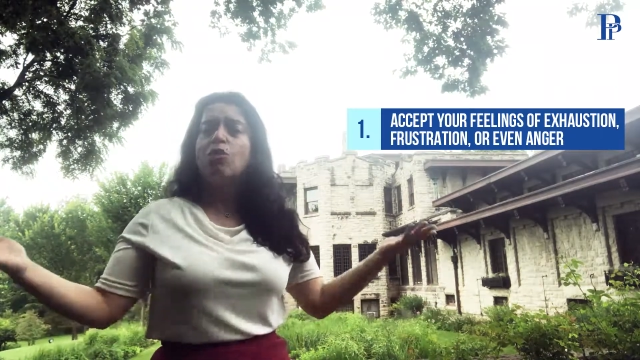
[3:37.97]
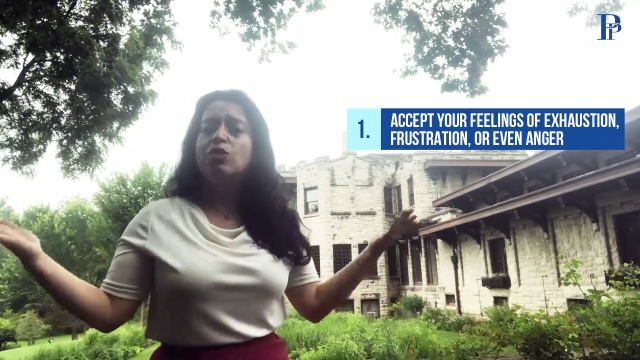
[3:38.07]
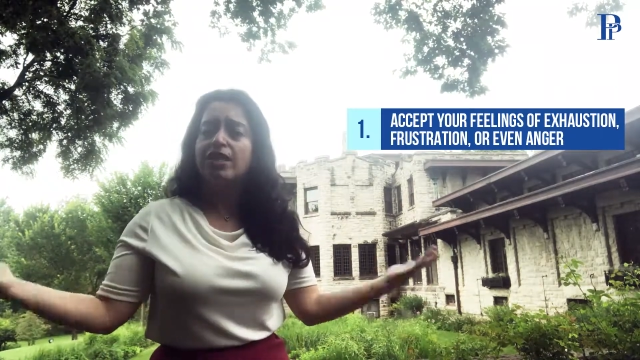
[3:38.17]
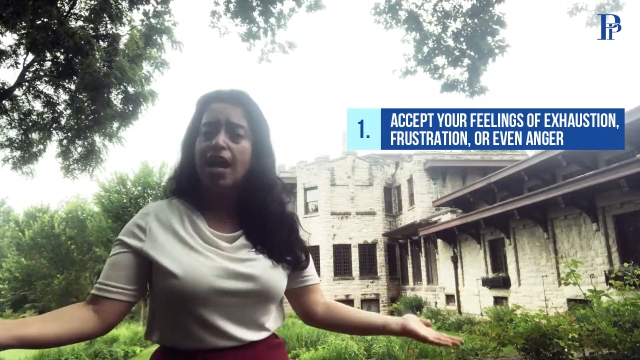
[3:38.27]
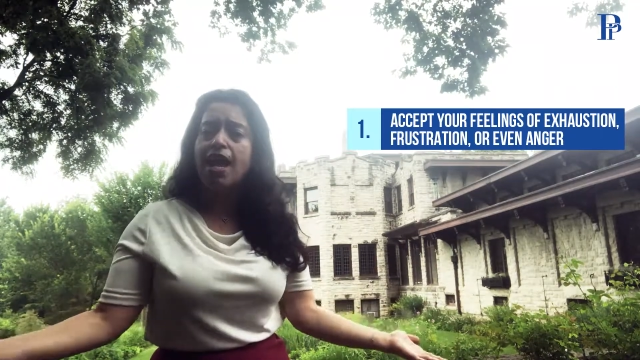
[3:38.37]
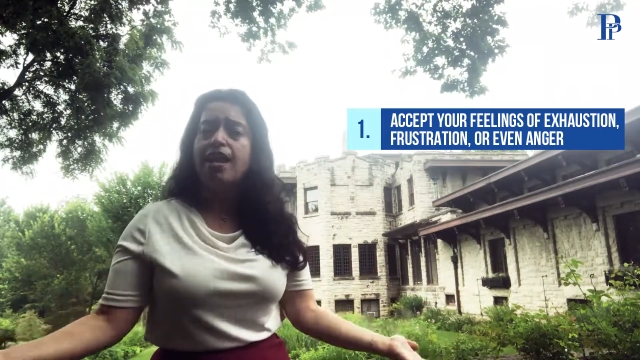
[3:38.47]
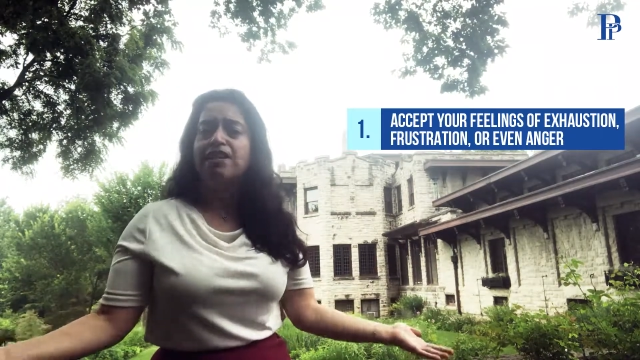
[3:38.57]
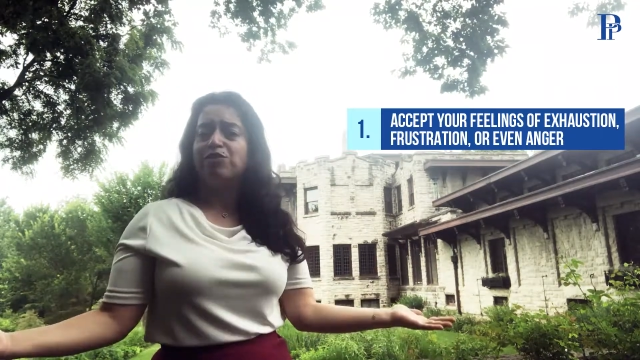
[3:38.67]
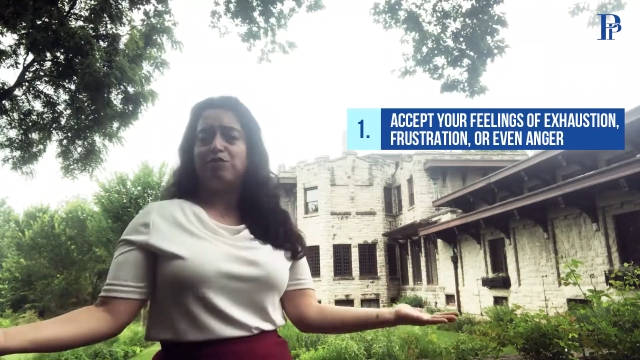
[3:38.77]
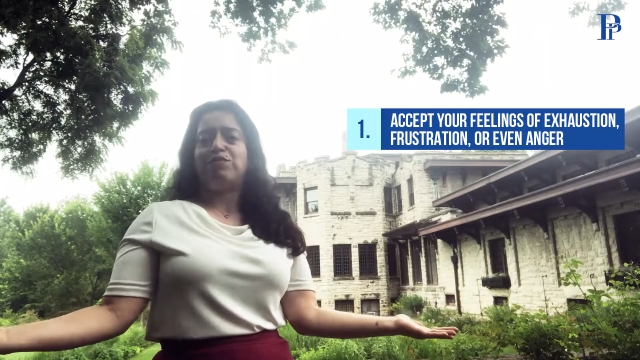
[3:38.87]
okay
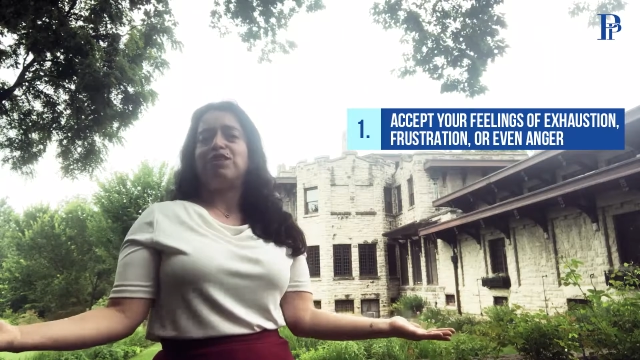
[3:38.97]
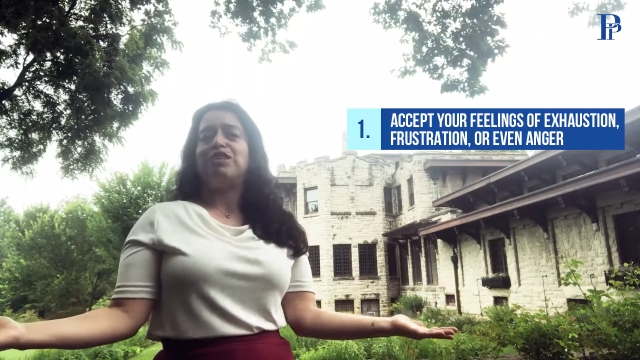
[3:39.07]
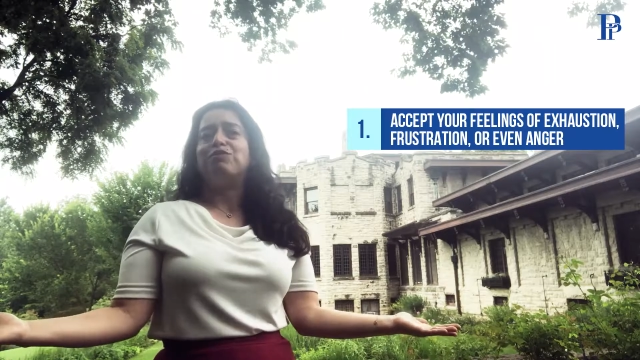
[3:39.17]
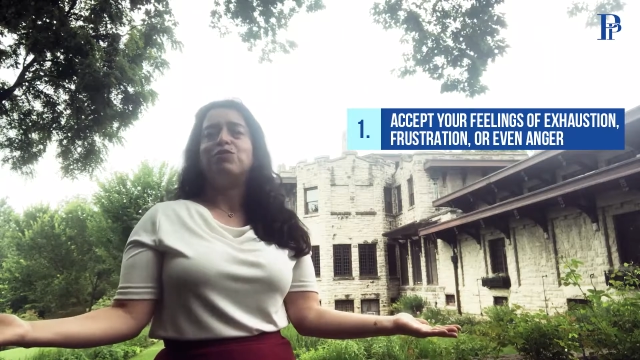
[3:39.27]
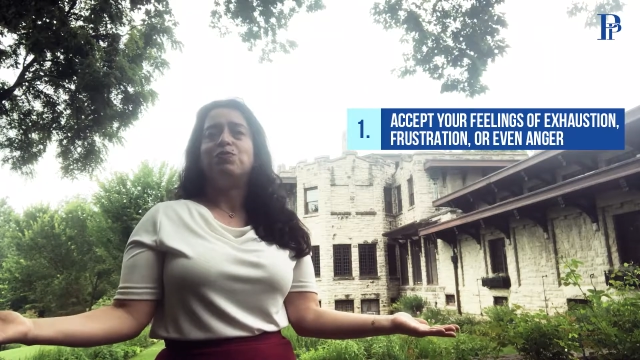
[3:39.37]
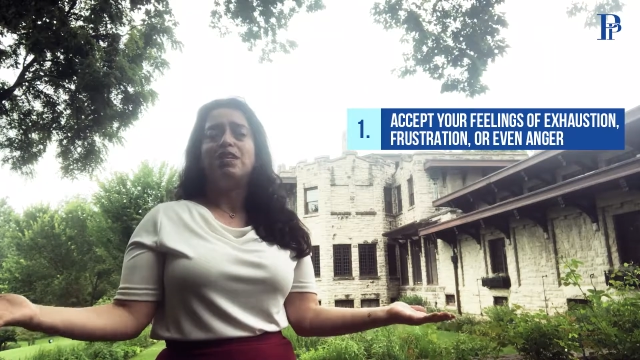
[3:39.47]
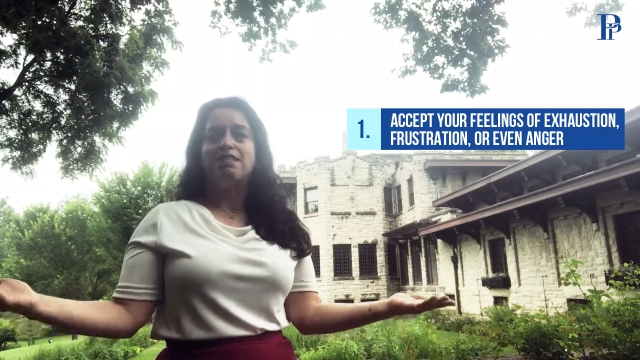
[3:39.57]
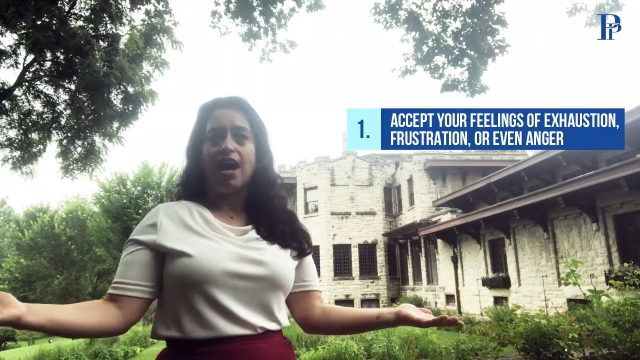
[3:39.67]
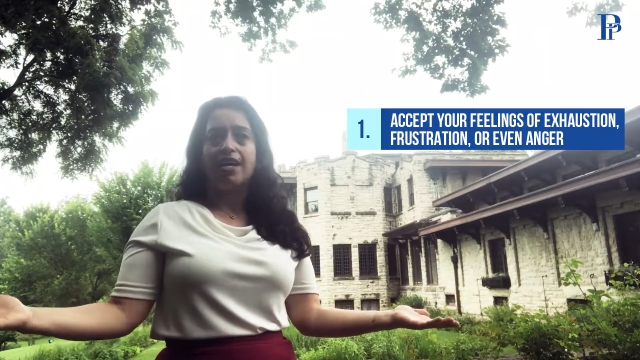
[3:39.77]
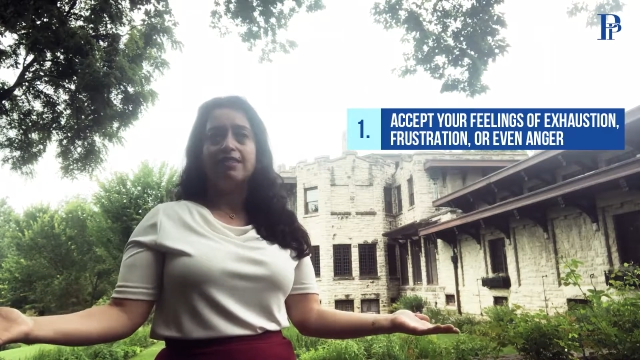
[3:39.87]
to feel it would be
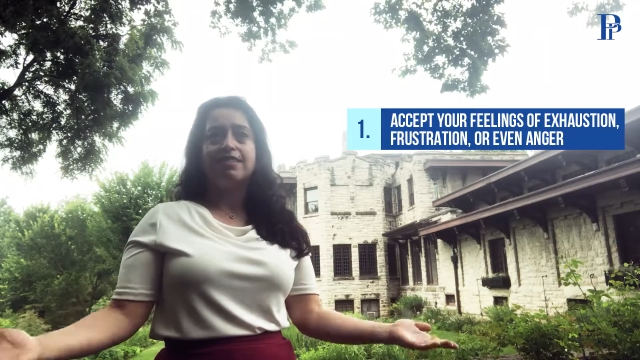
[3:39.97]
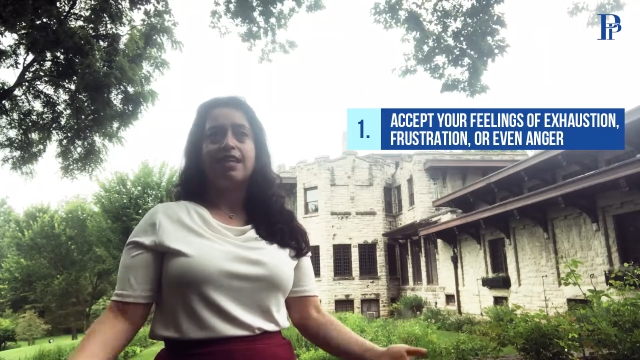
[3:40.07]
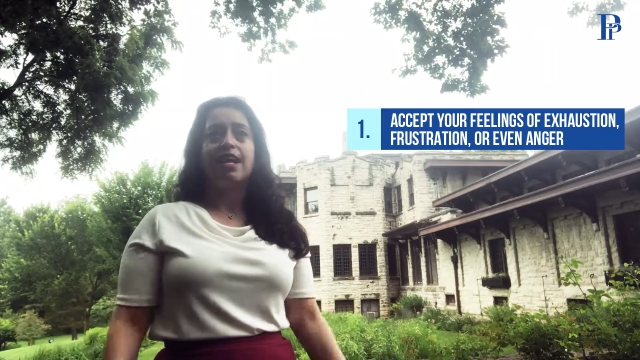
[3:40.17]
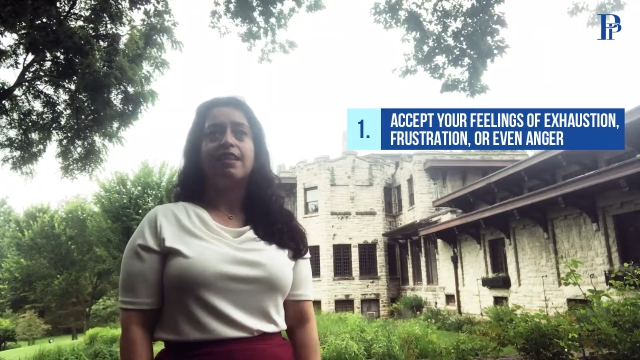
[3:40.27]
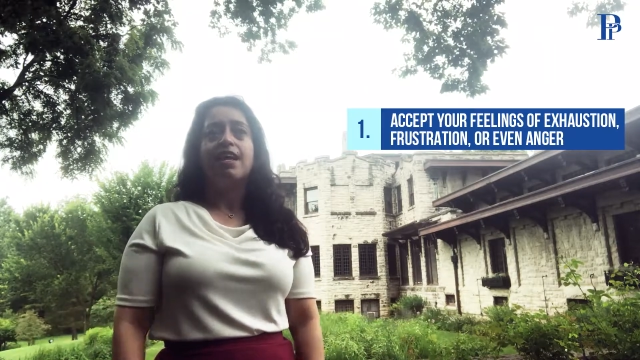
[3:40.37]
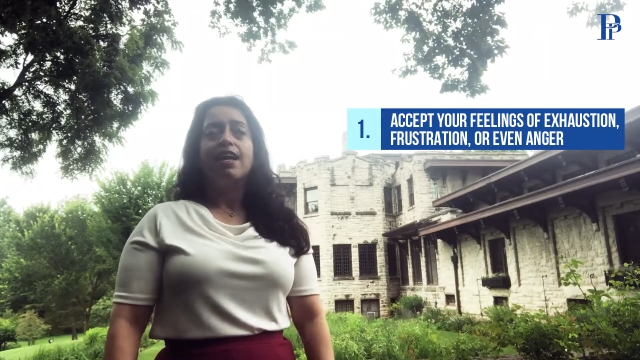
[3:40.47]
nice that